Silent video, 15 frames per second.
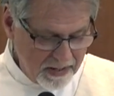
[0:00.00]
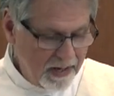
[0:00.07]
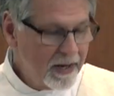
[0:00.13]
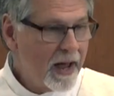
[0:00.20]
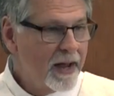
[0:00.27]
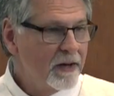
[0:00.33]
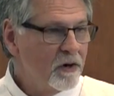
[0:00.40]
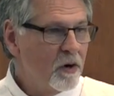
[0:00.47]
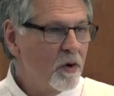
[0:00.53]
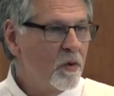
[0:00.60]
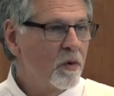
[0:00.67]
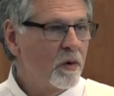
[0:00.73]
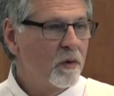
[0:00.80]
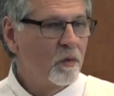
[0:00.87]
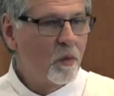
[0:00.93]
And I
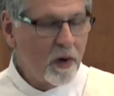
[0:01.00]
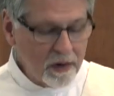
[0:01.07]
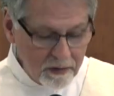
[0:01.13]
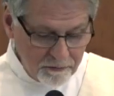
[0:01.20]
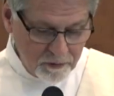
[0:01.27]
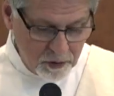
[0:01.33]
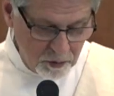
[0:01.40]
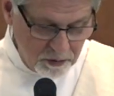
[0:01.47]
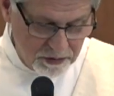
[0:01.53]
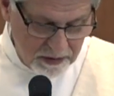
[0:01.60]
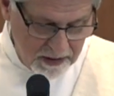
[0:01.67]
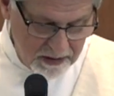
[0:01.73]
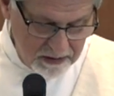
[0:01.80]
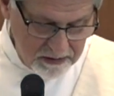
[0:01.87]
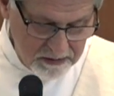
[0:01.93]
know one of two
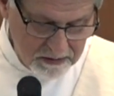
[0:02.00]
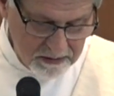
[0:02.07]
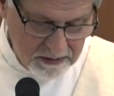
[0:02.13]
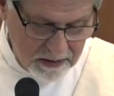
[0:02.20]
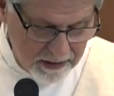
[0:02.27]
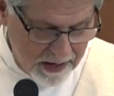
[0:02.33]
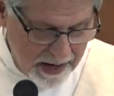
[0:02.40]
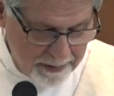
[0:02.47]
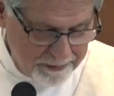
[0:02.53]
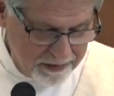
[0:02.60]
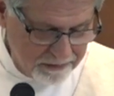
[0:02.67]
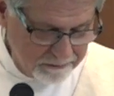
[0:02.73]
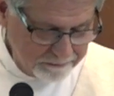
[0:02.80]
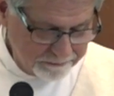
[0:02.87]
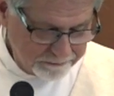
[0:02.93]
things can
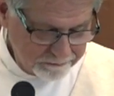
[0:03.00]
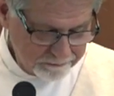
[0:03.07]
happen.